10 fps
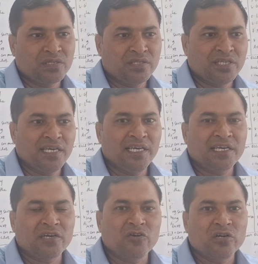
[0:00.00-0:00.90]
they
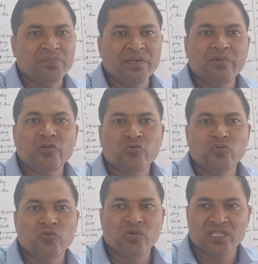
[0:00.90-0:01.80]
cannot be able to
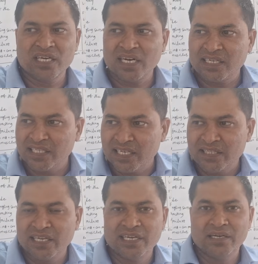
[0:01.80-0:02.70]
go over there and then
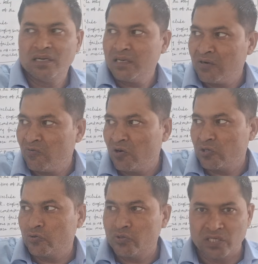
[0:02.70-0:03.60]
they want
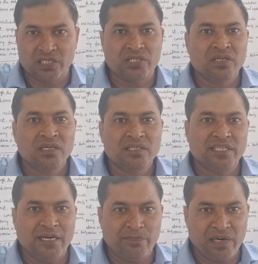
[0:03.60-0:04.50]
to touch
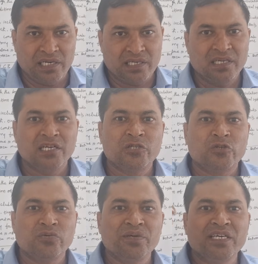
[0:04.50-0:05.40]
that part. It
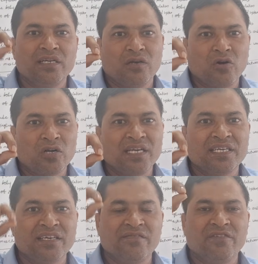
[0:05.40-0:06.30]
should be in a lock and
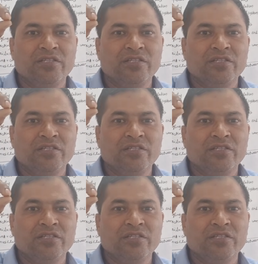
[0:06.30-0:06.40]
key.